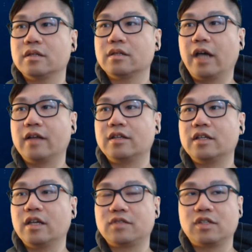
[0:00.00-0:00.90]
Yeah, he
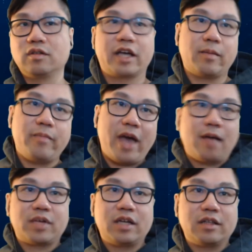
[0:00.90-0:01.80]
gives you like a
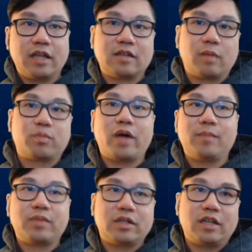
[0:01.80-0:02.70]
map and then a
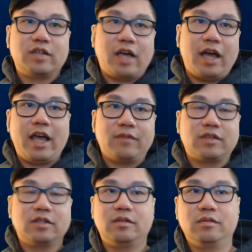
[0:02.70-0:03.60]
prompt, and then you kind of have
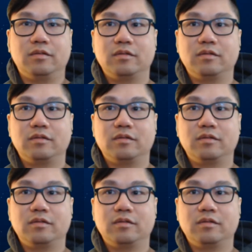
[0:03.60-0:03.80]
to